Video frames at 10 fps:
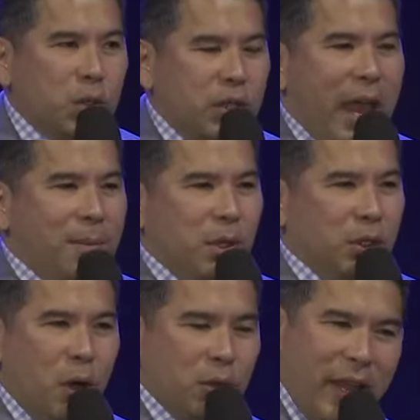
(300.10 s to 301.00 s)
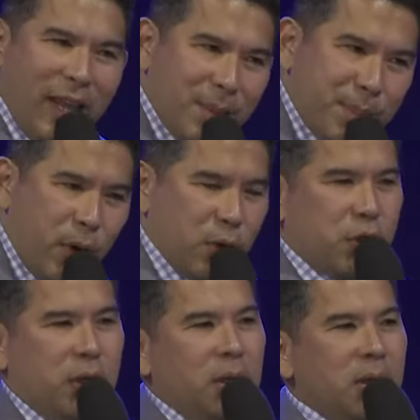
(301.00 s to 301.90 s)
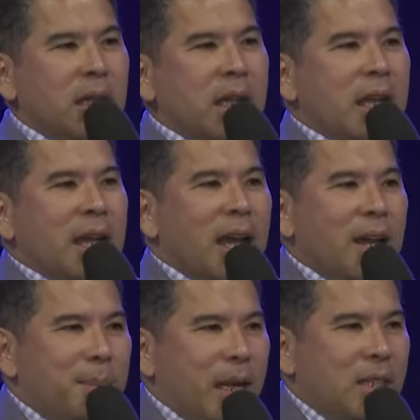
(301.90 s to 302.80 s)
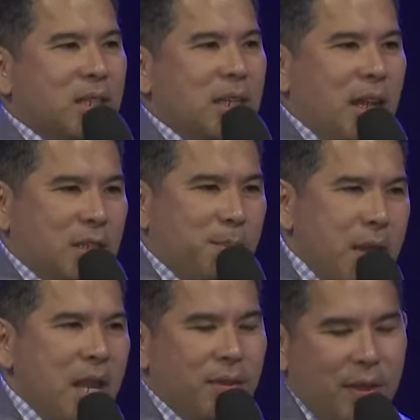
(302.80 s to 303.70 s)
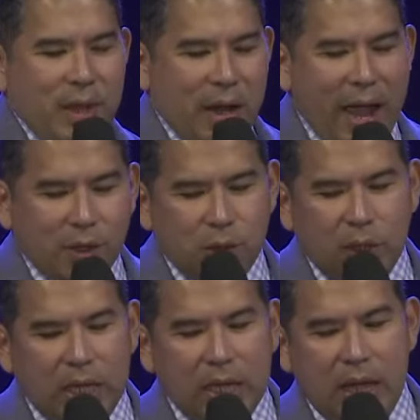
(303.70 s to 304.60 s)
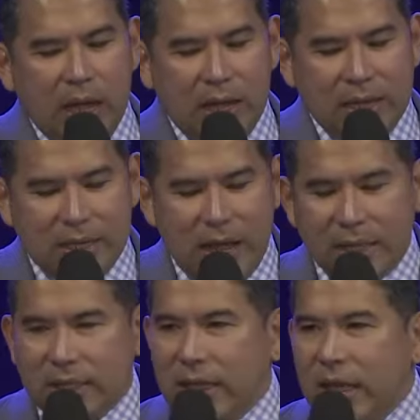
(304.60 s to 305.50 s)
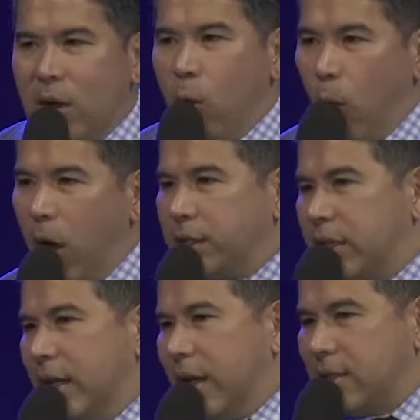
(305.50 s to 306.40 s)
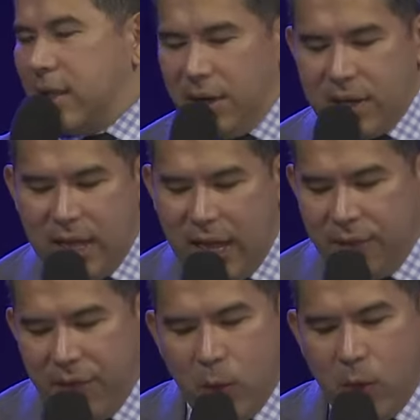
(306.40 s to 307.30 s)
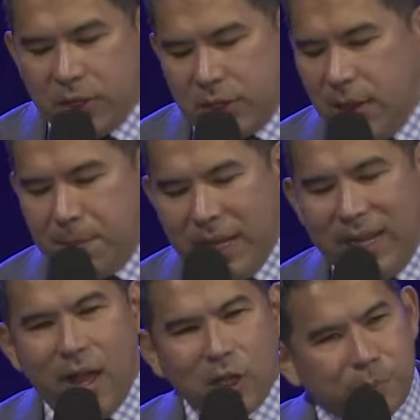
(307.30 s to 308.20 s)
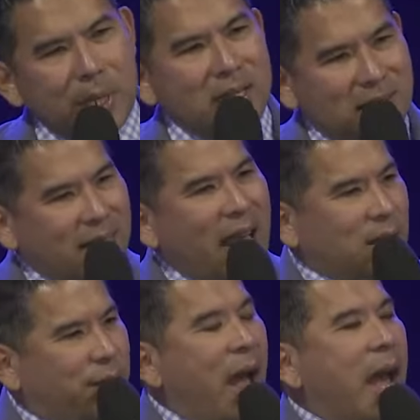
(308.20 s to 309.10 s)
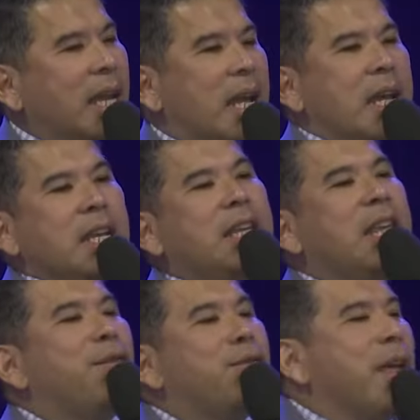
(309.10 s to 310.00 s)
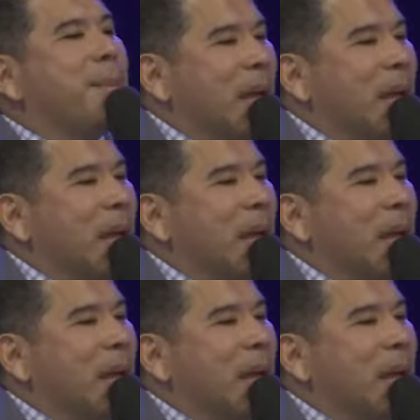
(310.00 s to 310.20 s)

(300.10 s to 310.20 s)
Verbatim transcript: Samuel. Don't take it personal, uh, but it's it's me that they're actually uh, not wanting as their king. They want somebody else. But he said, "That's fine. Give them a